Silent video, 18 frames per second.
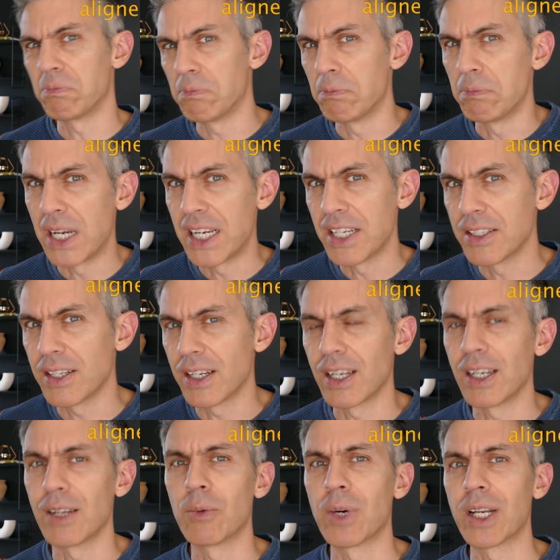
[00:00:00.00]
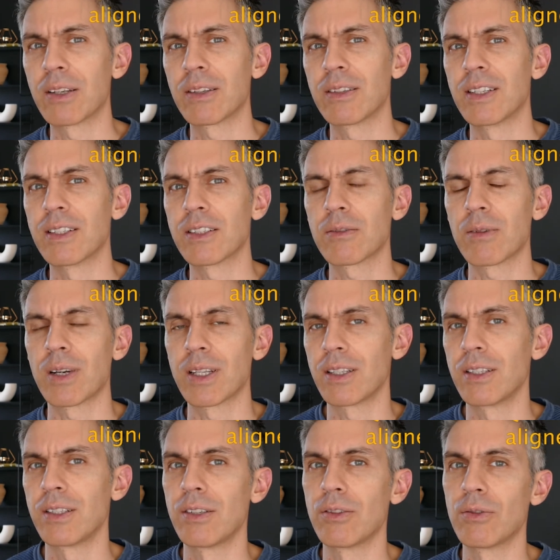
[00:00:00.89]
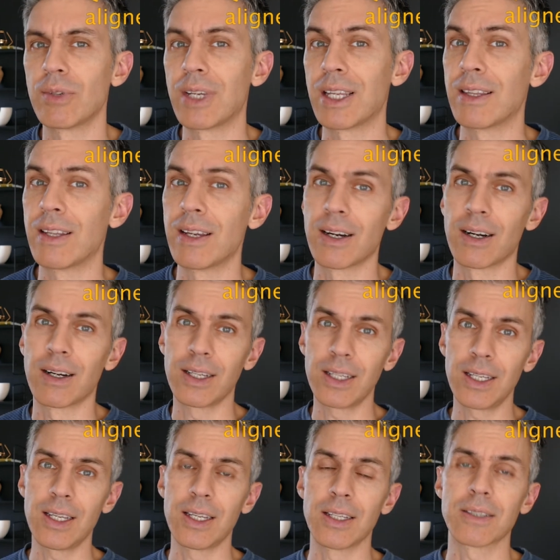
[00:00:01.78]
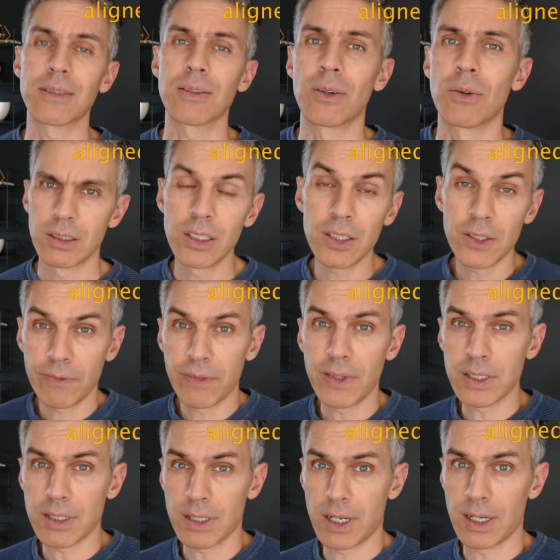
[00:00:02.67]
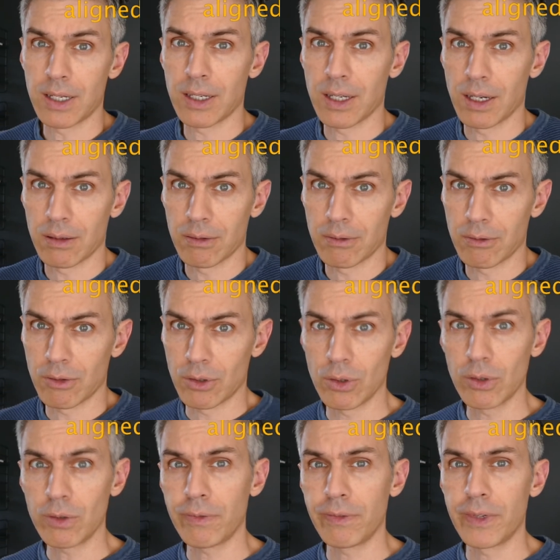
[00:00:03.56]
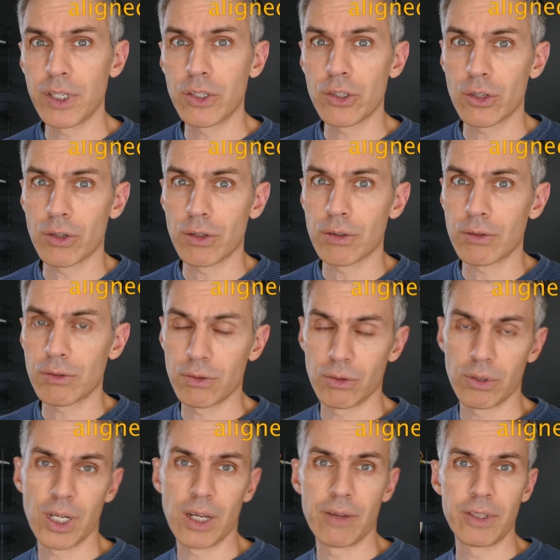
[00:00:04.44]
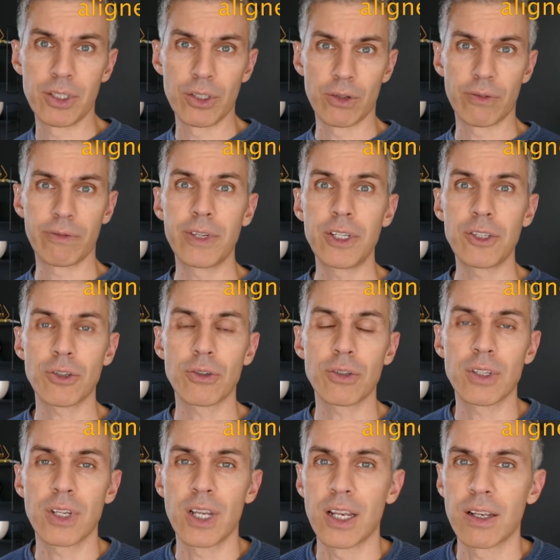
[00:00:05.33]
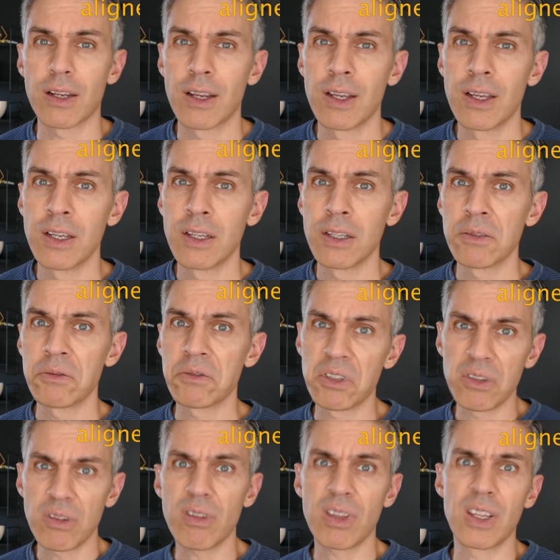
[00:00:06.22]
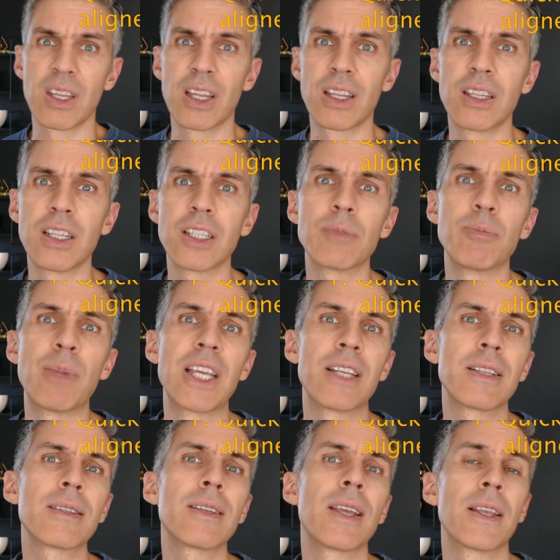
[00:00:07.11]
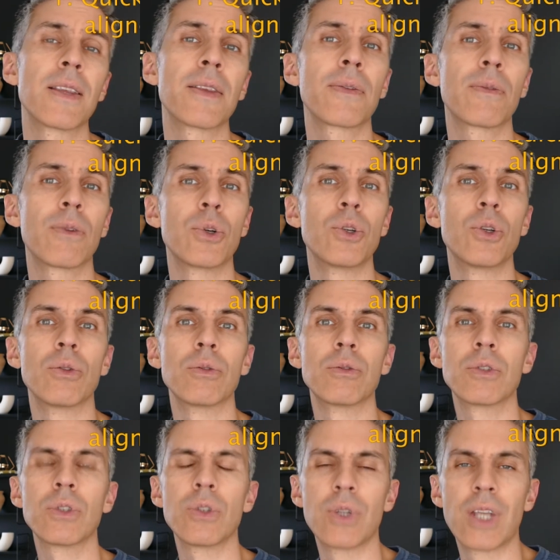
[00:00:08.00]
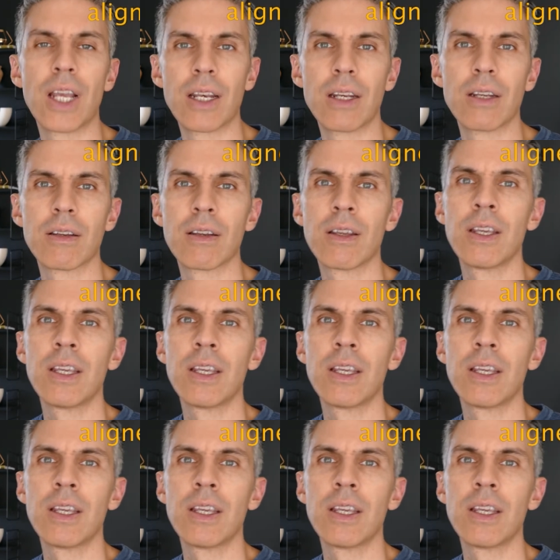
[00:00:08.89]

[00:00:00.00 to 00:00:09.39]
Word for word: basically what the strategy to get there is. So this feels like a good feature to have in your feature set. So you think that this makes sense for you to get it